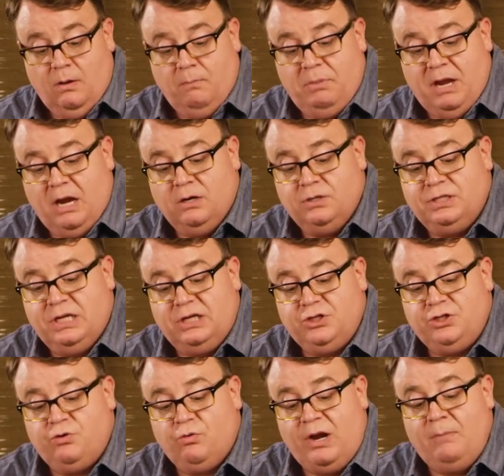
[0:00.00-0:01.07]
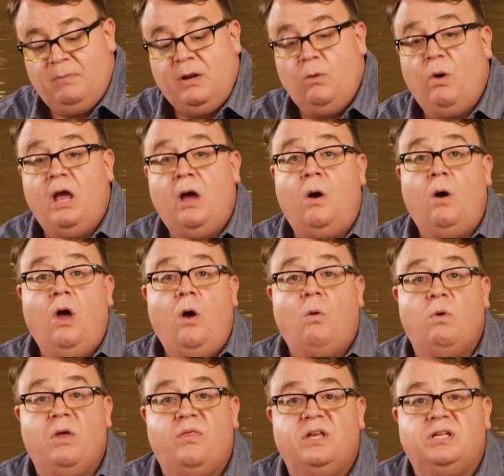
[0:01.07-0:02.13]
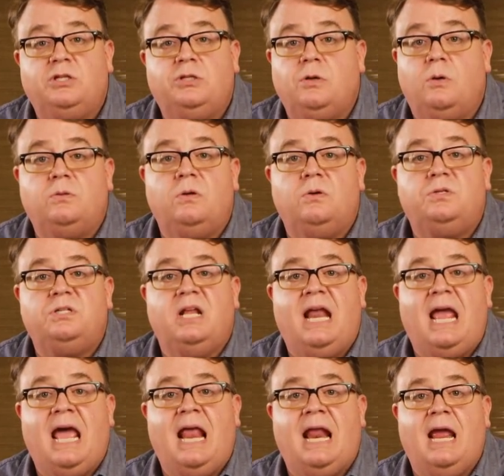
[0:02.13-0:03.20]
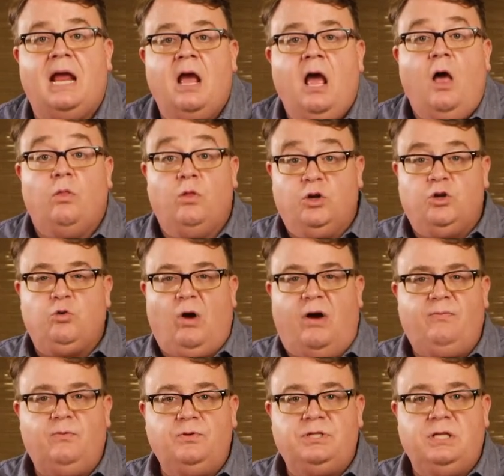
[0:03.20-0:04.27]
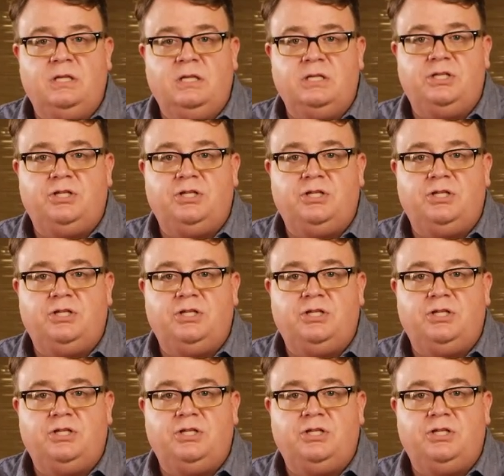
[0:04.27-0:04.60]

pairs extremely well with this sottocinere. The truffles in this